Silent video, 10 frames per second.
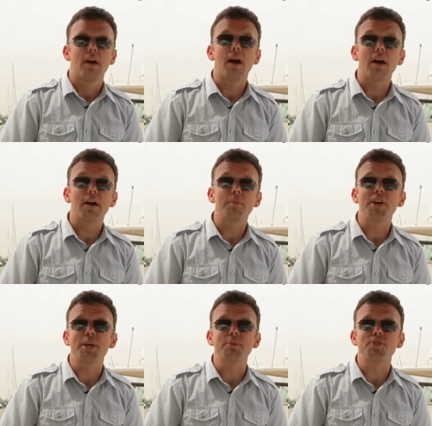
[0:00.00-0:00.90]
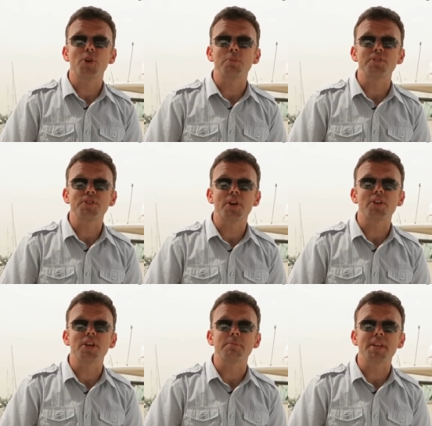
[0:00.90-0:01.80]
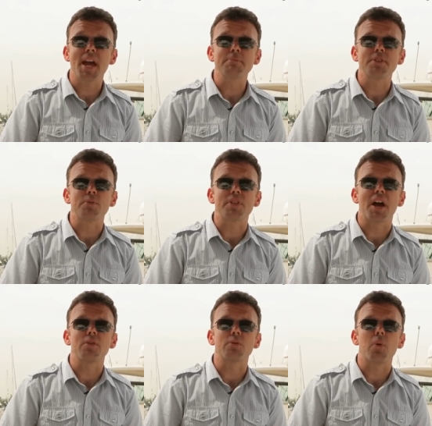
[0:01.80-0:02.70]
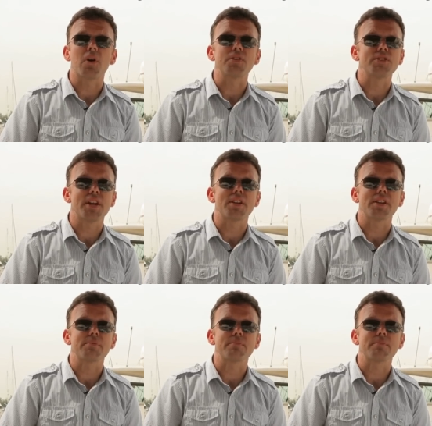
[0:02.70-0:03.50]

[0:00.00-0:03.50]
Hi, my name is Toby Stull and I'm captain with Out in the Waters Sailing.